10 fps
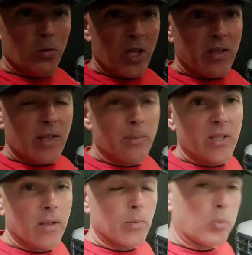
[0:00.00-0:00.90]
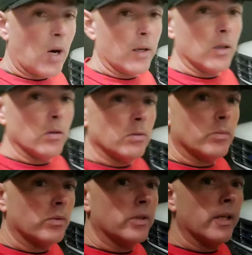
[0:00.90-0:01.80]
O.J. Simpson's
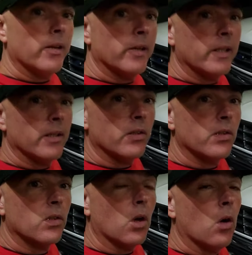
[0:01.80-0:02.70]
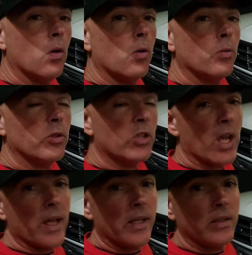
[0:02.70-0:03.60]
Bronco. There it is.
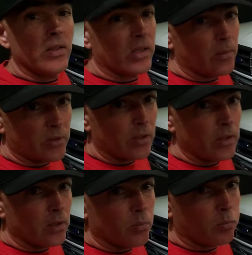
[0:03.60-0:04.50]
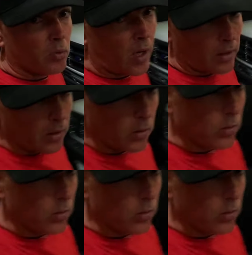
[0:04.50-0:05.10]
O.J. Simpson's Bronco.